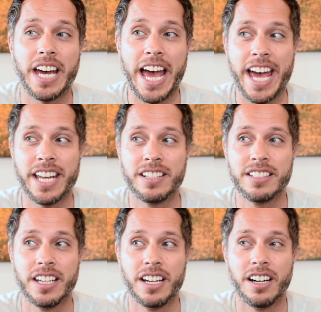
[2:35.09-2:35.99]

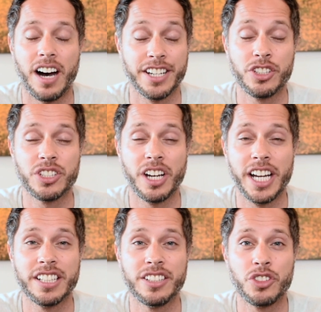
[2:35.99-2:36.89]
And I
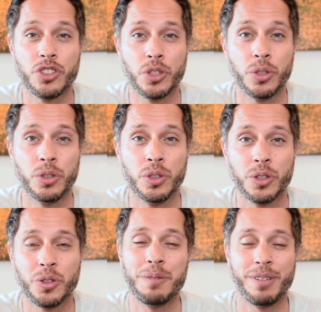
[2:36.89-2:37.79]
decided to
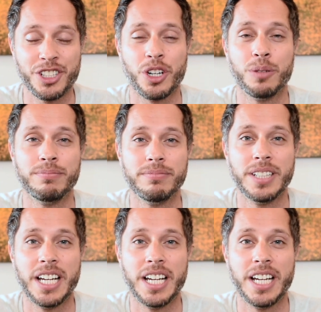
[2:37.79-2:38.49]
quit my job